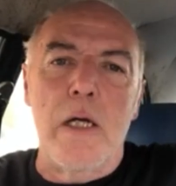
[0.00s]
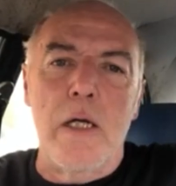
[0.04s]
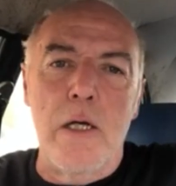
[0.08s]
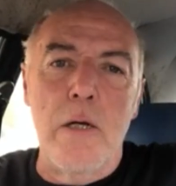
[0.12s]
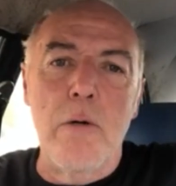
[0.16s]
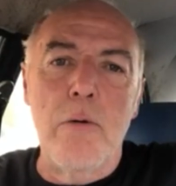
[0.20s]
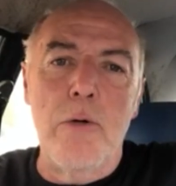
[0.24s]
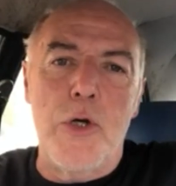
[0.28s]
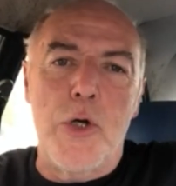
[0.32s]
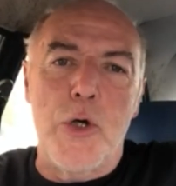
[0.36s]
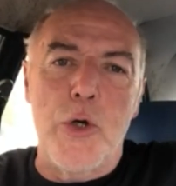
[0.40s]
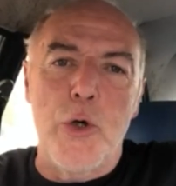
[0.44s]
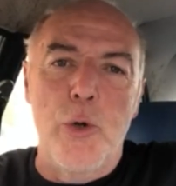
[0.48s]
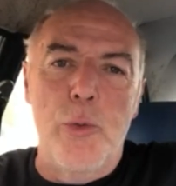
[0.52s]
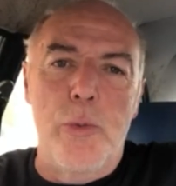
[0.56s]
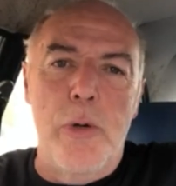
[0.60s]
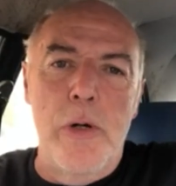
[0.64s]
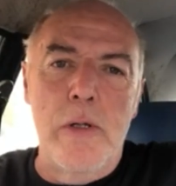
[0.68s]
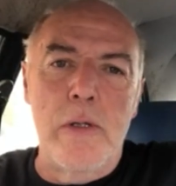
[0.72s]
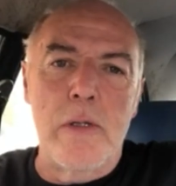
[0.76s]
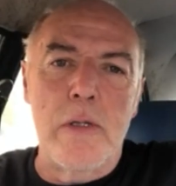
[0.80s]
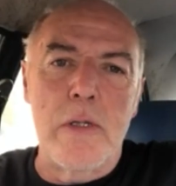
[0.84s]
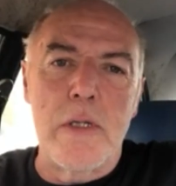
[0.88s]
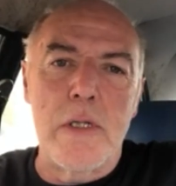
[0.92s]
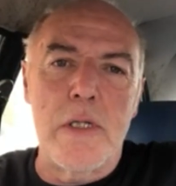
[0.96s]
YouTube
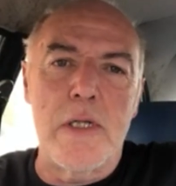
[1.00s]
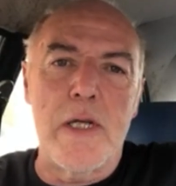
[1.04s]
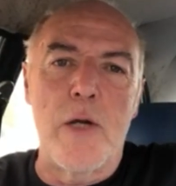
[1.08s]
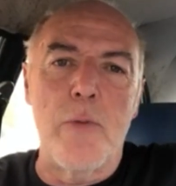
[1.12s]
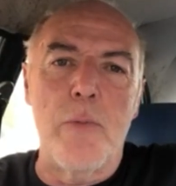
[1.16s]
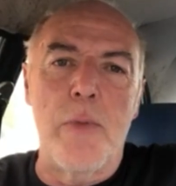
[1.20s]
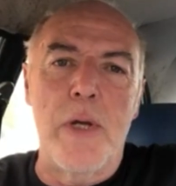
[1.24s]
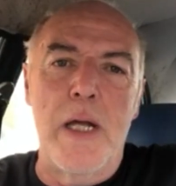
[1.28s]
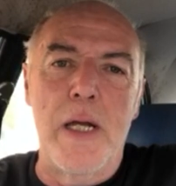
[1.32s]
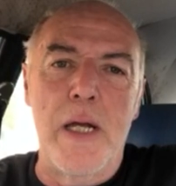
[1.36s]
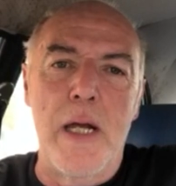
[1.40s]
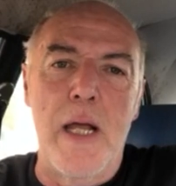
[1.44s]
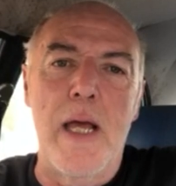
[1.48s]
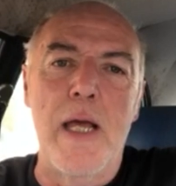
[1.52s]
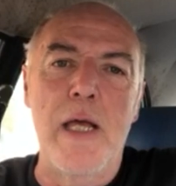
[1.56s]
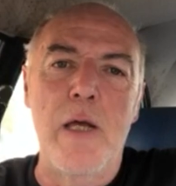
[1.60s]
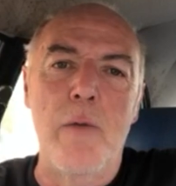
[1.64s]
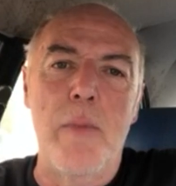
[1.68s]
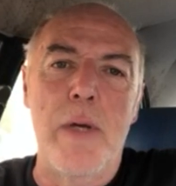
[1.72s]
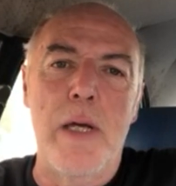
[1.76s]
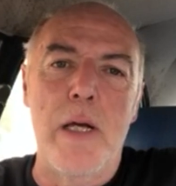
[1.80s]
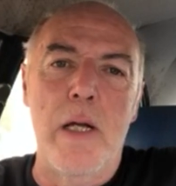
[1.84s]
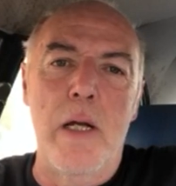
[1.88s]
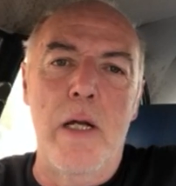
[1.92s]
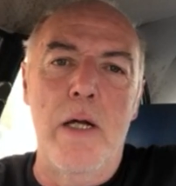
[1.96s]
sent me an
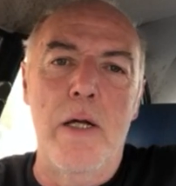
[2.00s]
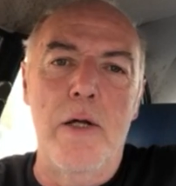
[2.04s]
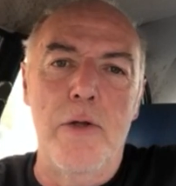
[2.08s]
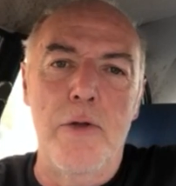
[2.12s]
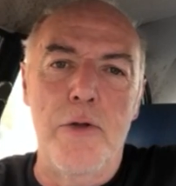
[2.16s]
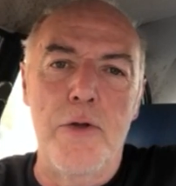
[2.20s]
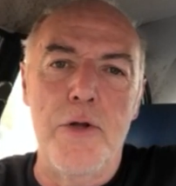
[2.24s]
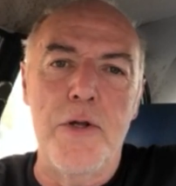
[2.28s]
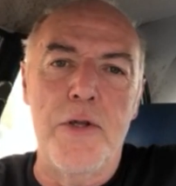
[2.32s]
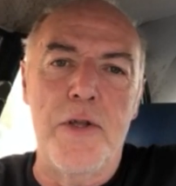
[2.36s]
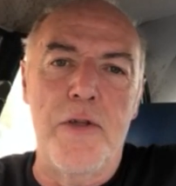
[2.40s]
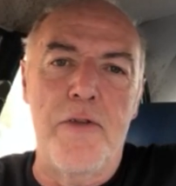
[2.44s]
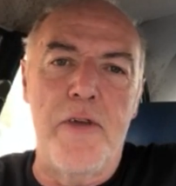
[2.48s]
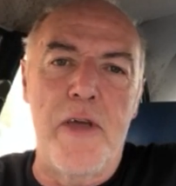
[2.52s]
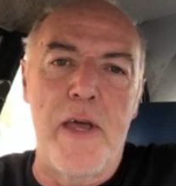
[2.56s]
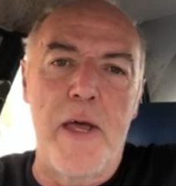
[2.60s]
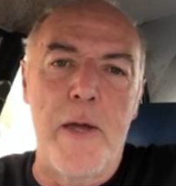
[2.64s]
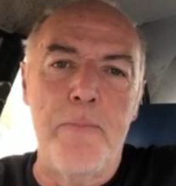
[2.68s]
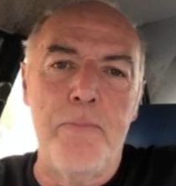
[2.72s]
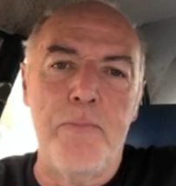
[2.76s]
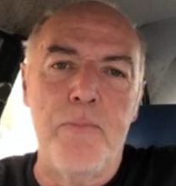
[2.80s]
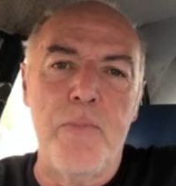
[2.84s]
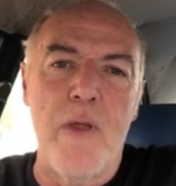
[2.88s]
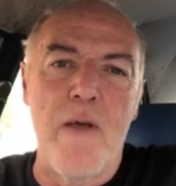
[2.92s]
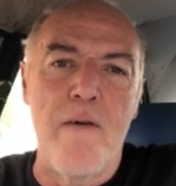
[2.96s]
email the other
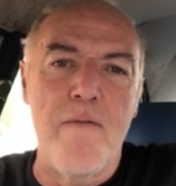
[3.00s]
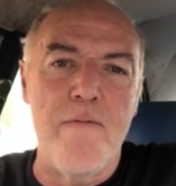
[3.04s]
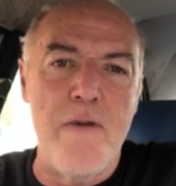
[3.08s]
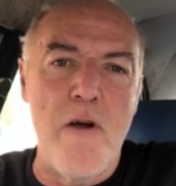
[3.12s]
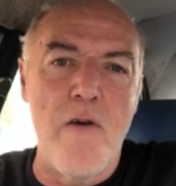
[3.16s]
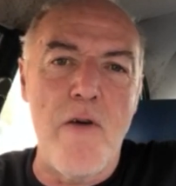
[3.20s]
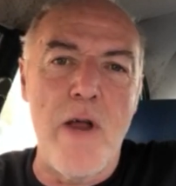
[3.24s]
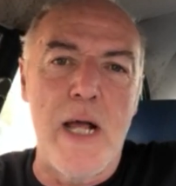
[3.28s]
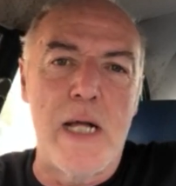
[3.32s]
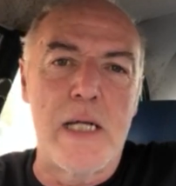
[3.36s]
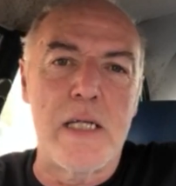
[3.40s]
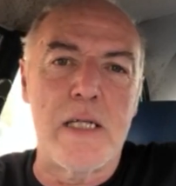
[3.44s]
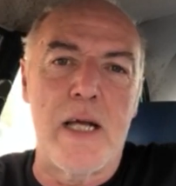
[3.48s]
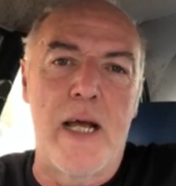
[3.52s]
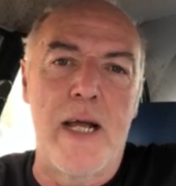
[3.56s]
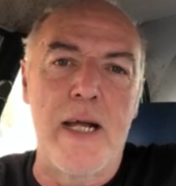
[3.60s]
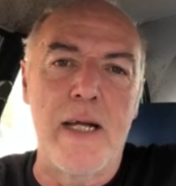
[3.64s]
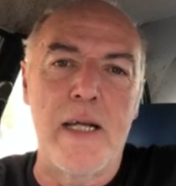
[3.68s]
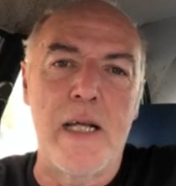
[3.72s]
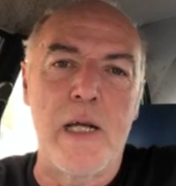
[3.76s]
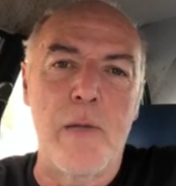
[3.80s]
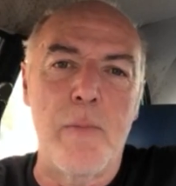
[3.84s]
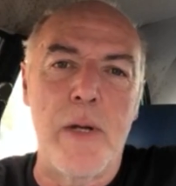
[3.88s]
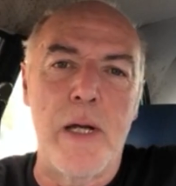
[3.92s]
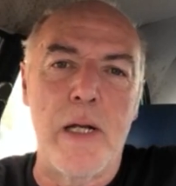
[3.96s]
day, a very
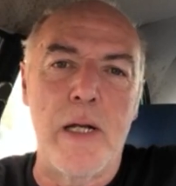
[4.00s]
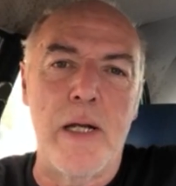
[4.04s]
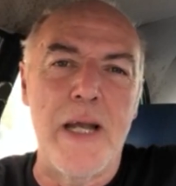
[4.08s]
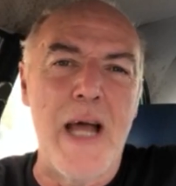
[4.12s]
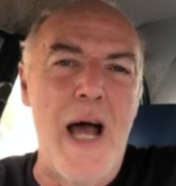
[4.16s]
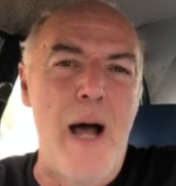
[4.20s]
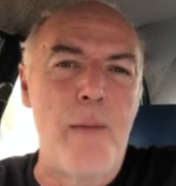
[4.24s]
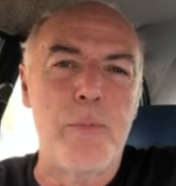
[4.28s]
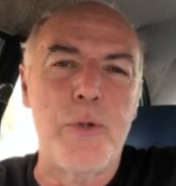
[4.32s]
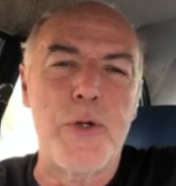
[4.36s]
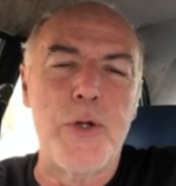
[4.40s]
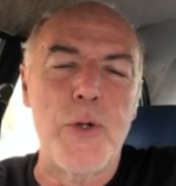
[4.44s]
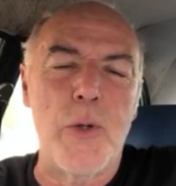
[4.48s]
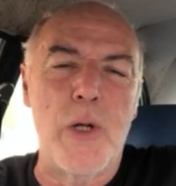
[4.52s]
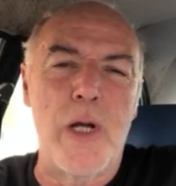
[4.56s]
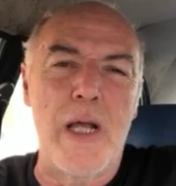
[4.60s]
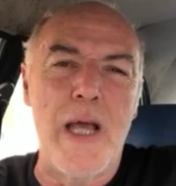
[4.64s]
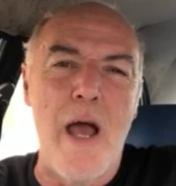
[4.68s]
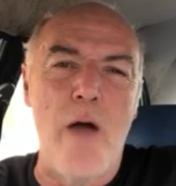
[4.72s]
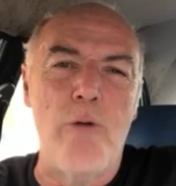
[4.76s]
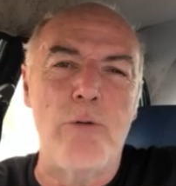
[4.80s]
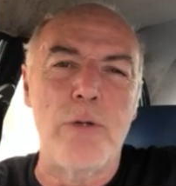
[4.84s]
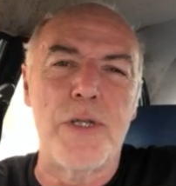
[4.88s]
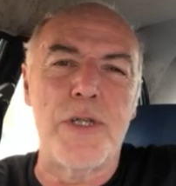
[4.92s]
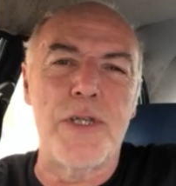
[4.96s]
exciting email, an absolutely
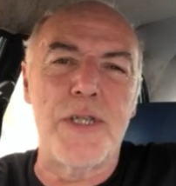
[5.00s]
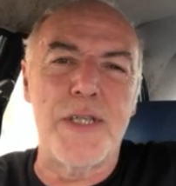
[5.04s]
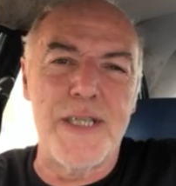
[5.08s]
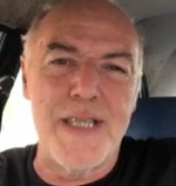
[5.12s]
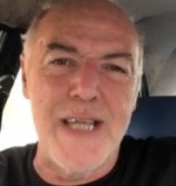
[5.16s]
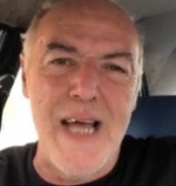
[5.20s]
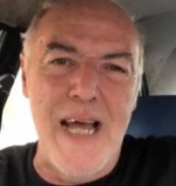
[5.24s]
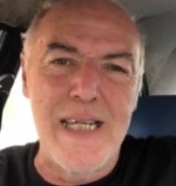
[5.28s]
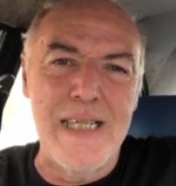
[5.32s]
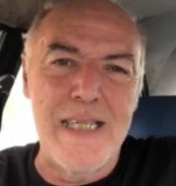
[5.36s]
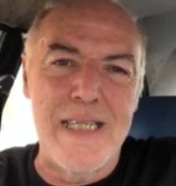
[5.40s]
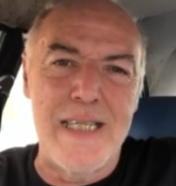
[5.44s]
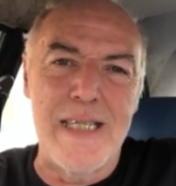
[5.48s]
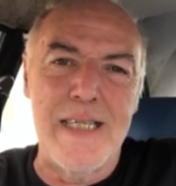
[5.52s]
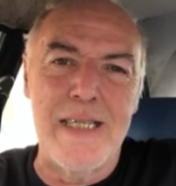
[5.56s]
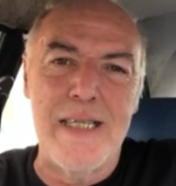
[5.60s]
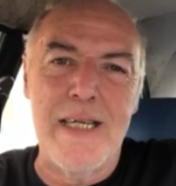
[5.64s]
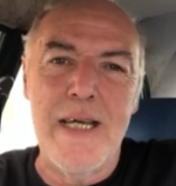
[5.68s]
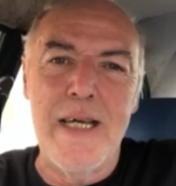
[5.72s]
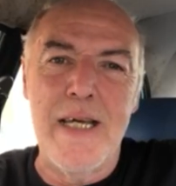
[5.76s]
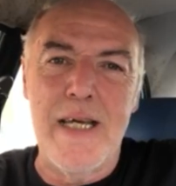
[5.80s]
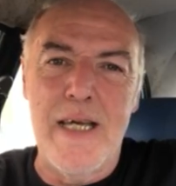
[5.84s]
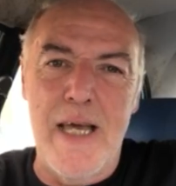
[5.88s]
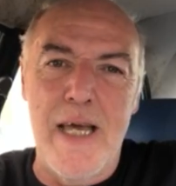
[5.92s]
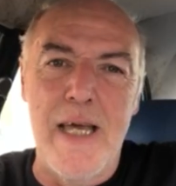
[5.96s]
outstanding
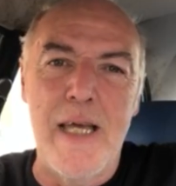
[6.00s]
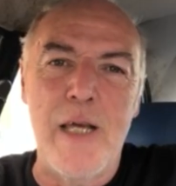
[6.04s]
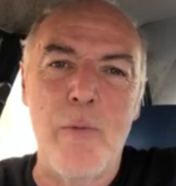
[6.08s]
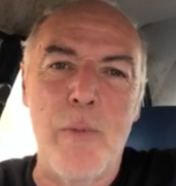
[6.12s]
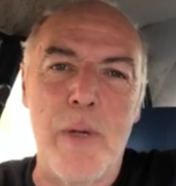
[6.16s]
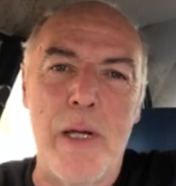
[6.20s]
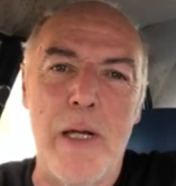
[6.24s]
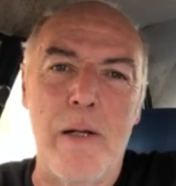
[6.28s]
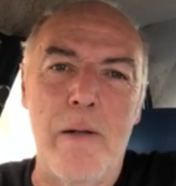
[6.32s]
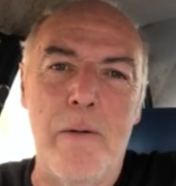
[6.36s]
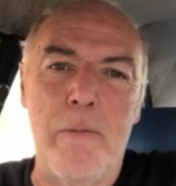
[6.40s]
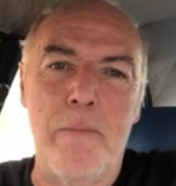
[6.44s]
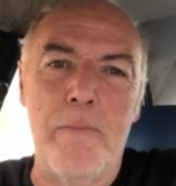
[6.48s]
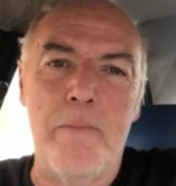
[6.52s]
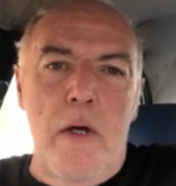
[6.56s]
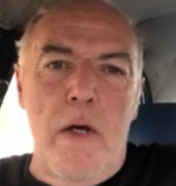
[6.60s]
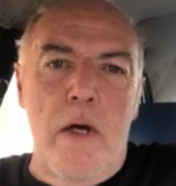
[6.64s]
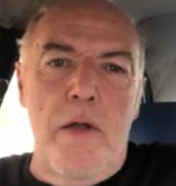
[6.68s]
email.